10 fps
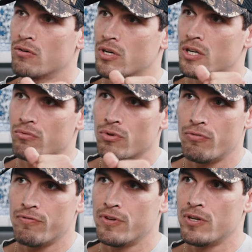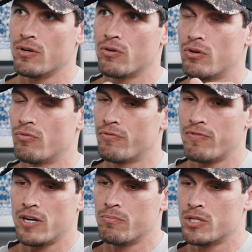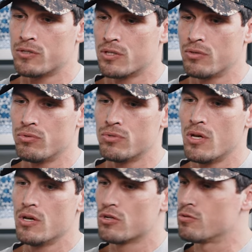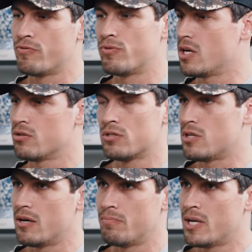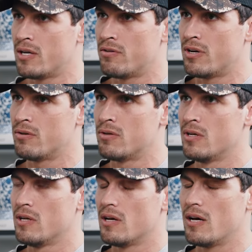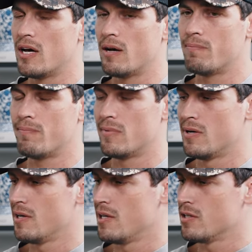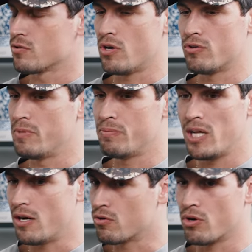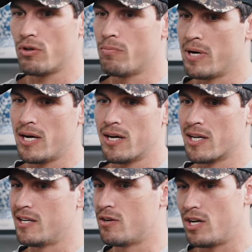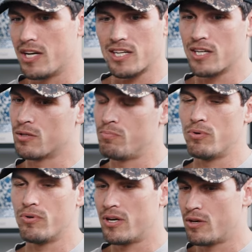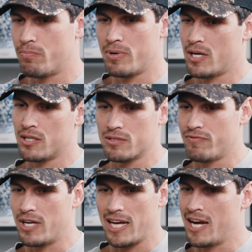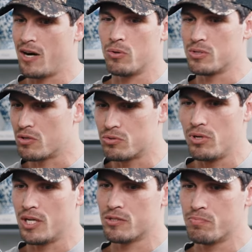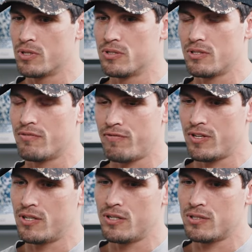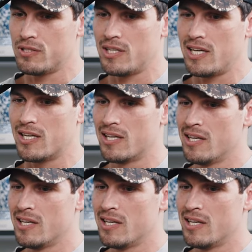I'm gonna get real fit. I'm gonna refine my skills because before that I was just like playing around. Mm. Um, so I remember like I'd go to the park and I'd like kick the ball around. I'd pass for like hours and I'd do like sprints and fitness and like.